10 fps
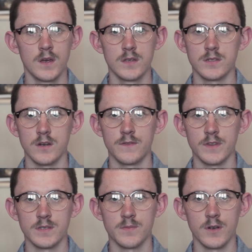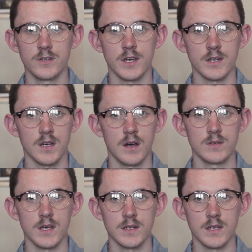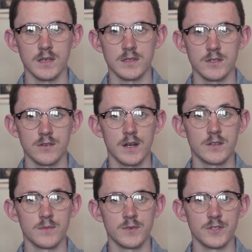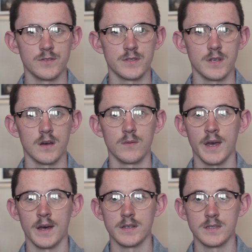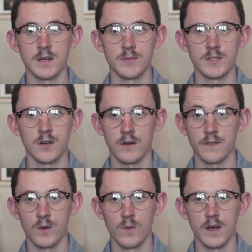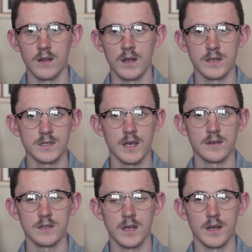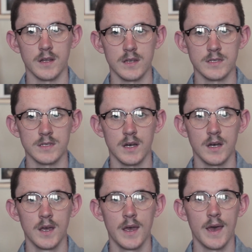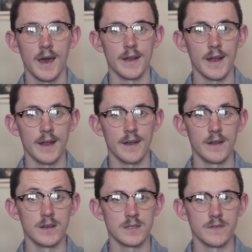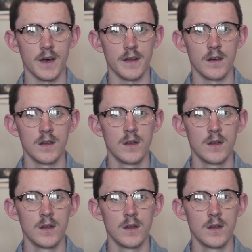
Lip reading: So for this project, I was acting as the director and producer. We had a cinematographer, Will, a sound designer, Lissa, and an editor, Savannah,